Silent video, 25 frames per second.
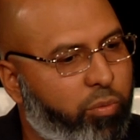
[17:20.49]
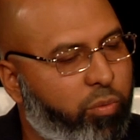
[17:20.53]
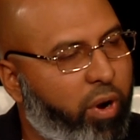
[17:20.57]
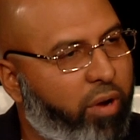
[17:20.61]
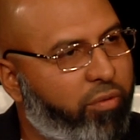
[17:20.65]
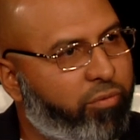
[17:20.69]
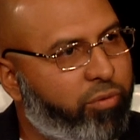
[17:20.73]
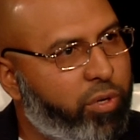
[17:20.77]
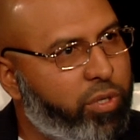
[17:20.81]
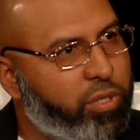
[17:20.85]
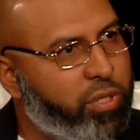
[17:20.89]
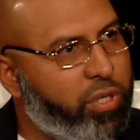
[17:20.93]

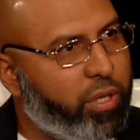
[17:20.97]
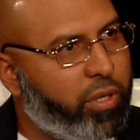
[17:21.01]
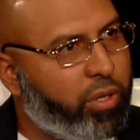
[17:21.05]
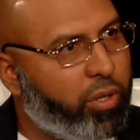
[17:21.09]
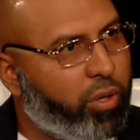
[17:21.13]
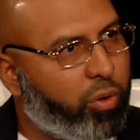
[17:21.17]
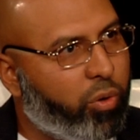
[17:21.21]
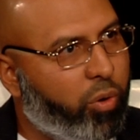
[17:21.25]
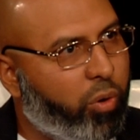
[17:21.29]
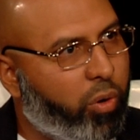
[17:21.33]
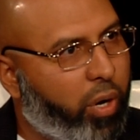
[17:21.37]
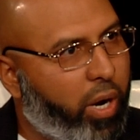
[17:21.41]
reference in
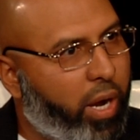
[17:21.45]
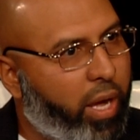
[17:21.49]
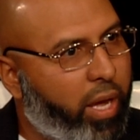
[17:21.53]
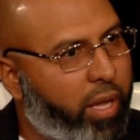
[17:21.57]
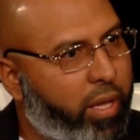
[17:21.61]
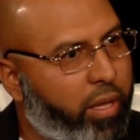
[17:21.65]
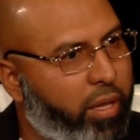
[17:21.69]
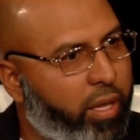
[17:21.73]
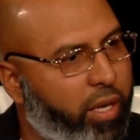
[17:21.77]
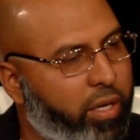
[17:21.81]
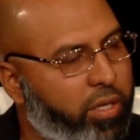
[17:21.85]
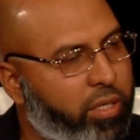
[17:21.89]
the
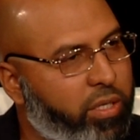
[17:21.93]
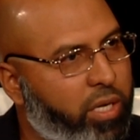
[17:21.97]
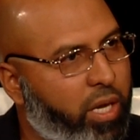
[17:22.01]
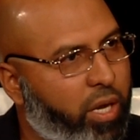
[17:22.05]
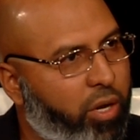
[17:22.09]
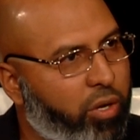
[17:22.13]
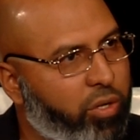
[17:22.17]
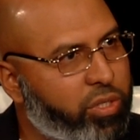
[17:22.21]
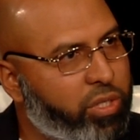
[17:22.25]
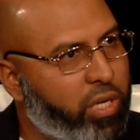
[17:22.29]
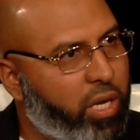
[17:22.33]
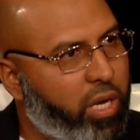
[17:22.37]
Quran that
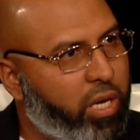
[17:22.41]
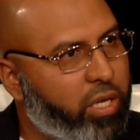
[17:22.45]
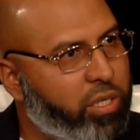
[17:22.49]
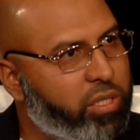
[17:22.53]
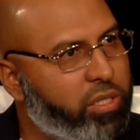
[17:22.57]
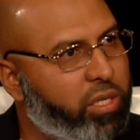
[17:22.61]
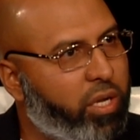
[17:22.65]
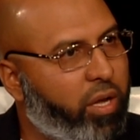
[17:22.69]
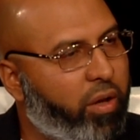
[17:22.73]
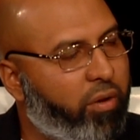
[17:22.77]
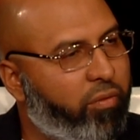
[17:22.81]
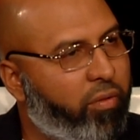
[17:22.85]
tells
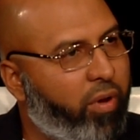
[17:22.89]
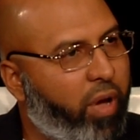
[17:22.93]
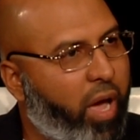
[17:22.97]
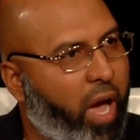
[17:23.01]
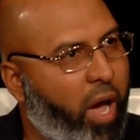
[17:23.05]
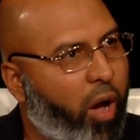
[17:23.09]
us of